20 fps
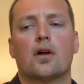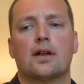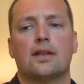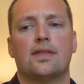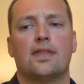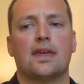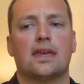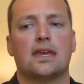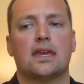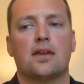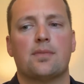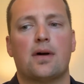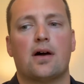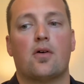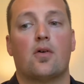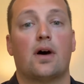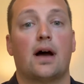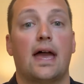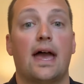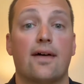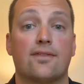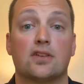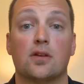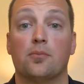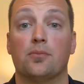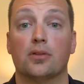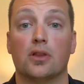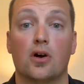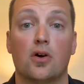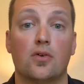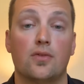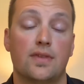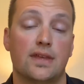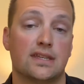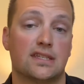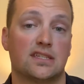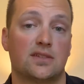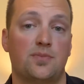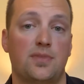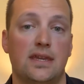and thinking about, I have to blow
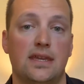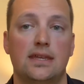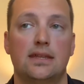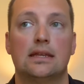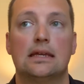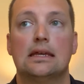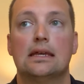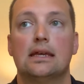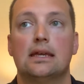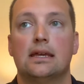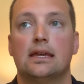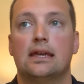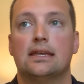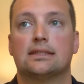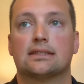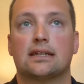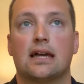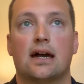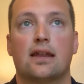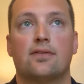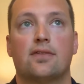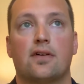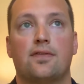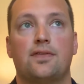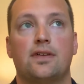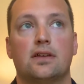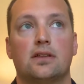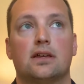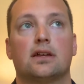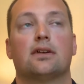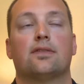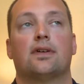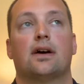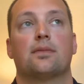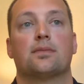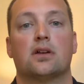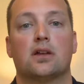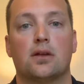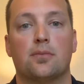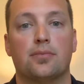this speed. It's kind of a feeling of,
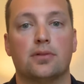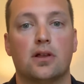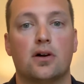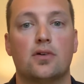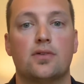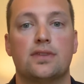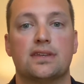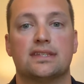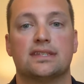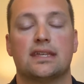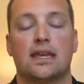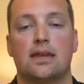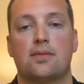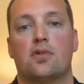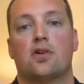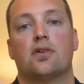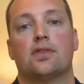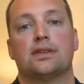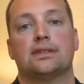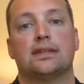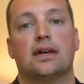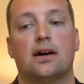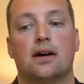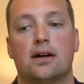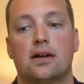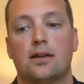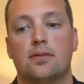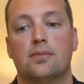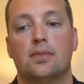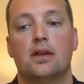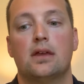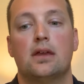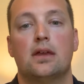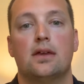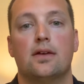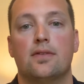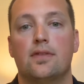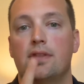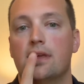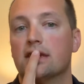I'm going to blow the same all the time.
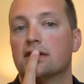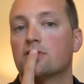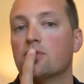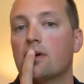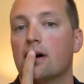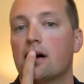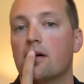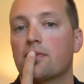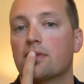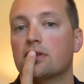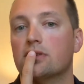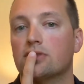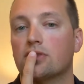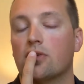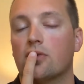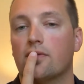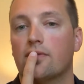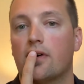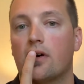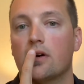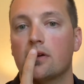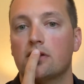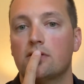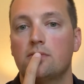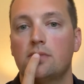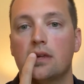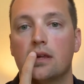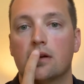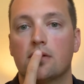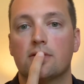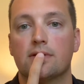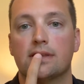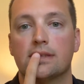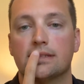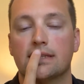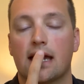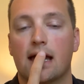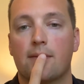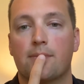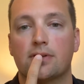This will help control volume here with
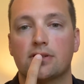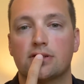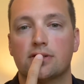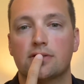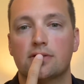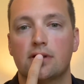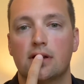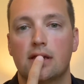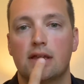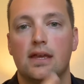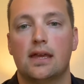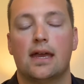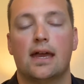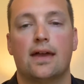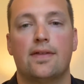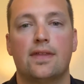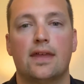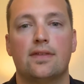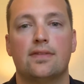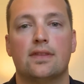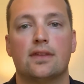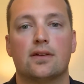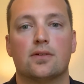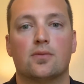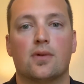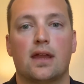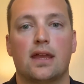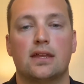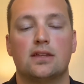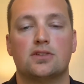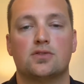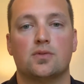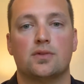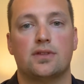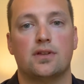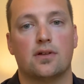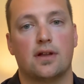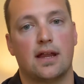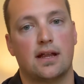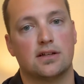this aperture, and then the range with
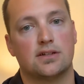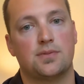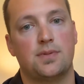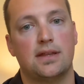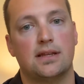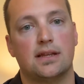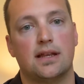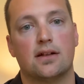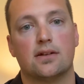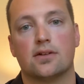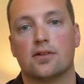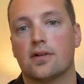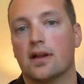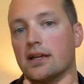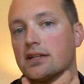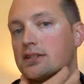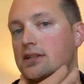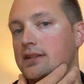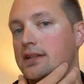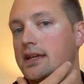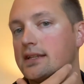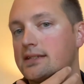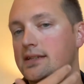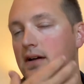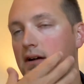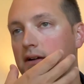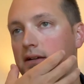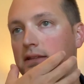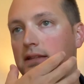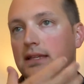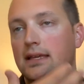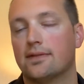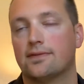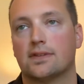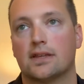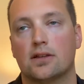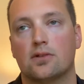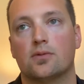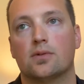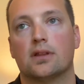your airspeed and air direction. That tongue lift
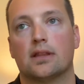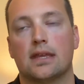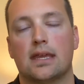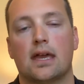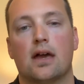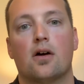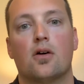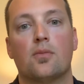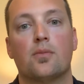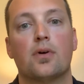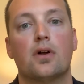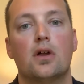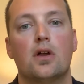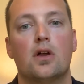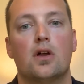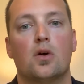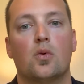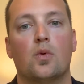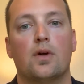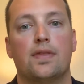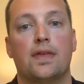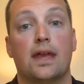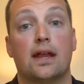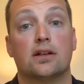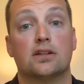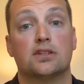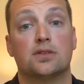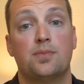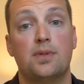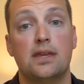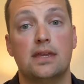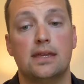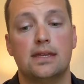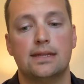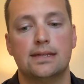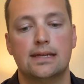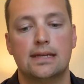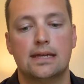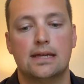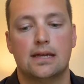can really help with airspeed.